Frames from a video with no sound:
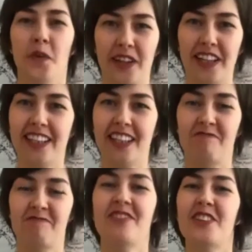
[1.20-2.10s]

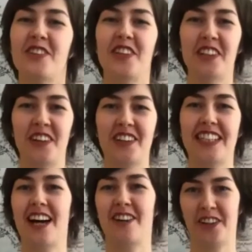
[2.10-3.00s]
Welcome to the
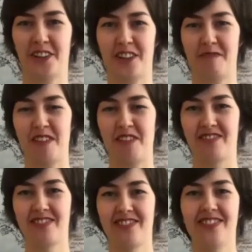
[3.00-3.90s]
Lockdown
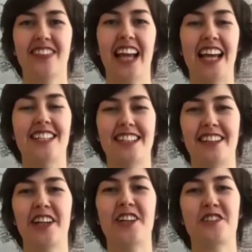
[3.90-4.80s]
Economy, a
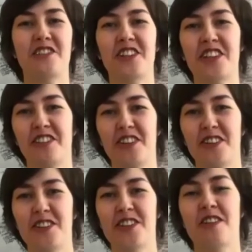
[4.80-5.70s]
series of
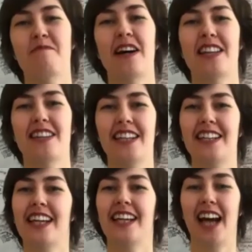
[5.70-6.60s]
interviews by
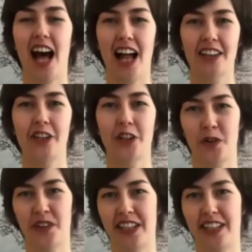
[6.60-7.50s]
think tank Alter
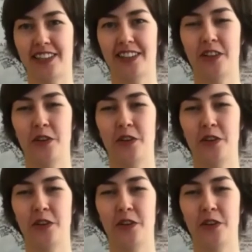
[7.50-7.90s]
Contacts,